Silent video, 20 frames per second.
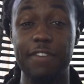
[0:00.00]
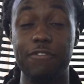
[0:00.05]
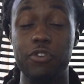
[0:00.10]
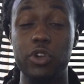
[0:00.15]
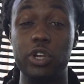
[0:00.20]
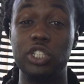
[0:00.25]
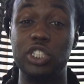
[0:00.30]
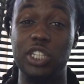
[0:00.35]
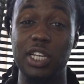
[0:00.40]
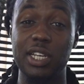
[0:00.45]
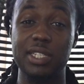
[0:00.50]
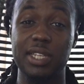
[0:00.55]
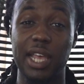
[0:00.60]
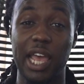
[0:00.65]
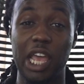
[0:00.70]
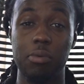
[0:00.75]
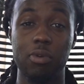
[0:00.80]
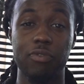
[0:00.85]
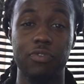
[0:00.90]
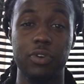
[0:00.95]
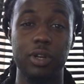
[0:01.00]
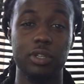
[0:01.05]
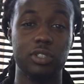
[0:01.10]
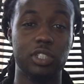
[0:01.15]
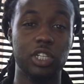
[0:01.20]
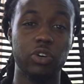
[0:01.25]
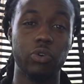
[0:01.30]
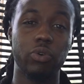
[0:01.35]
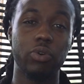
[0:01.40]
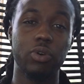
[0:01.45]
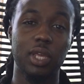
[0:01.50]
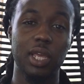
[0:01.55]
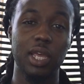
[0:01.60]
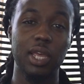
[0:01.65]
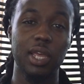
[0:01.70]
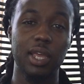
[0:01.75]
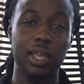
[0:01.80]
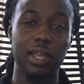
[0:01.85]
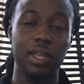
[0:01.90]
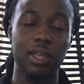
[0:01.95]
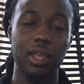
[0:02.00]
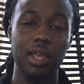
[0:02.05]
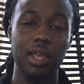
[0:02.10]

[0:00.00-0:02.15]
if you're just aiming for the general can,